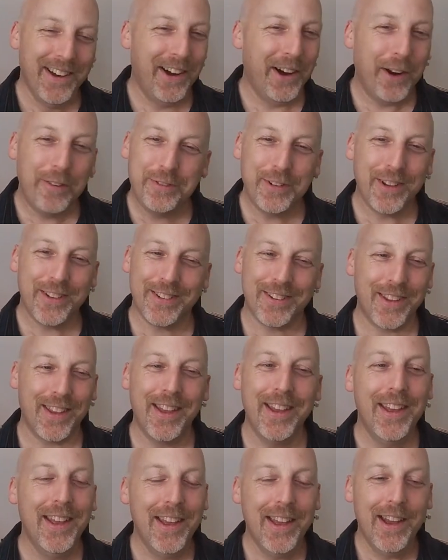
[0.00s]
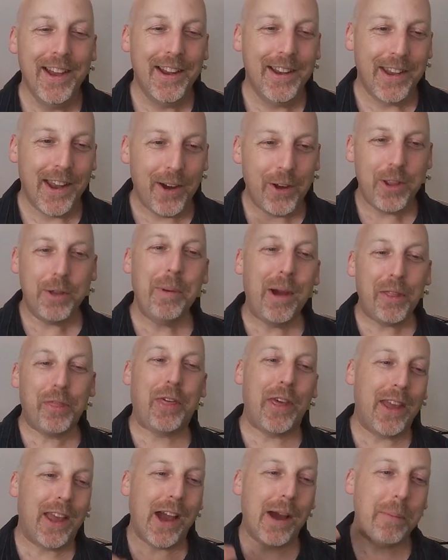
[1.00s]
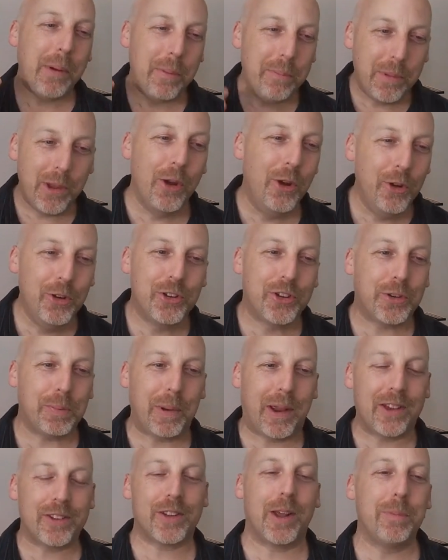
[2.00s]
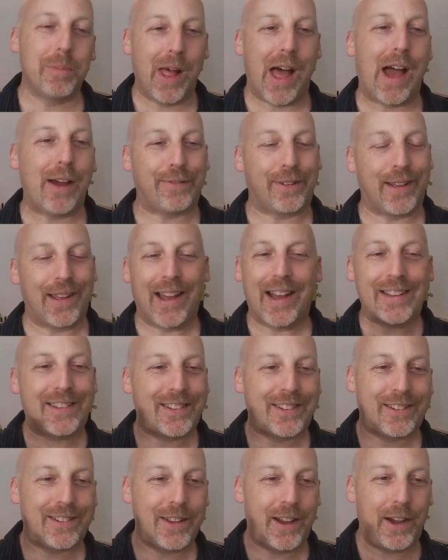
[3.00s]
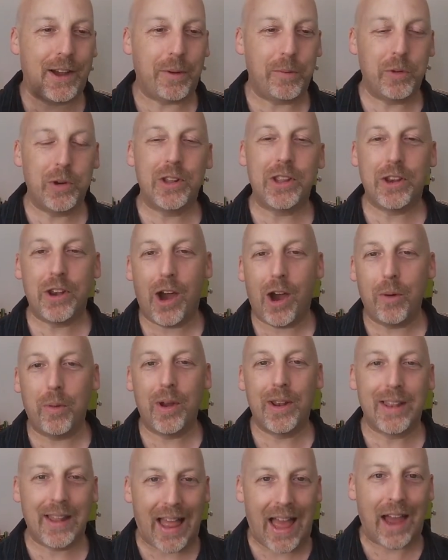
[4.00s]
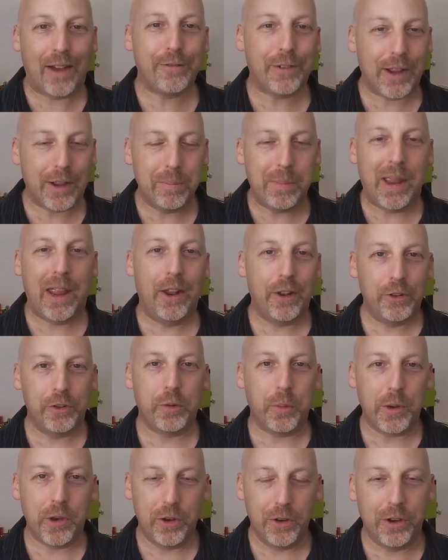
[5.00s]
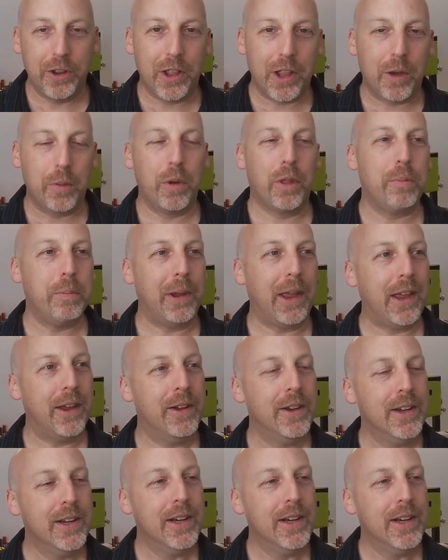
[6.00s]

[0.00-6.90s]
Obviously. Now you might think I'm amused because I'm laughing. That's really not what laughing means when you're dealing with me.